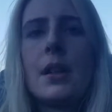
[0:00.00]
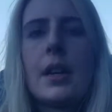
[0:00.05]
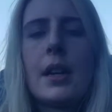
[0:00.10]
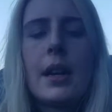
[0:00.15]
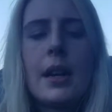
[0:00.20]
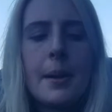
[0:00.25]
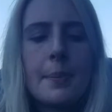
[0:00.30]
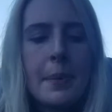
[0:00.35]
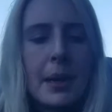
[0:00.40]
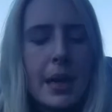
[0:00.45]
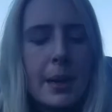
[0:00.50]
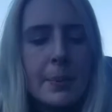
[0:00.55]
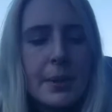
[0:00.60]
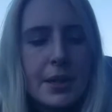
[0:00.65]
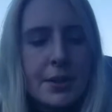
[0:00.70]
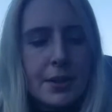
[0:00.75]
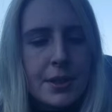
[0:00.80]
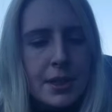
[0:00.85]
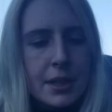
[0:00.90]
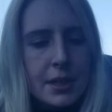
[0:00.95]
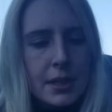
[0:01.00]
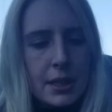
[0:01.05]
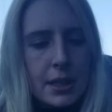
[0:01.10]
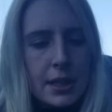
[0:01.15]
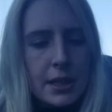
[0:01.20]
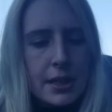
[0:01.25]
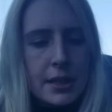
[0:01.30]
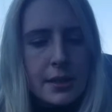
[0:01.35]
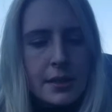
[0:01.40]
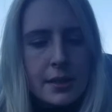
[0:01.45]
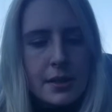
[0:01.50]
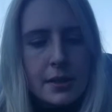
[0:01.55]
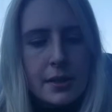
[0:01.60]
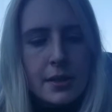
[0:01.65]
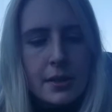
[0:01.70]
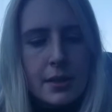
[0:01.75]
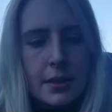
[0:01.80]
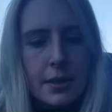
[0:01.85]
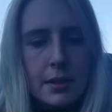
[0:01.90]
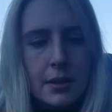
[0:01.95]
Abiona
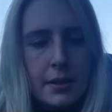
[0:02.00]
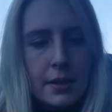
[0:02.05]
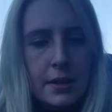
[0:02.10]
is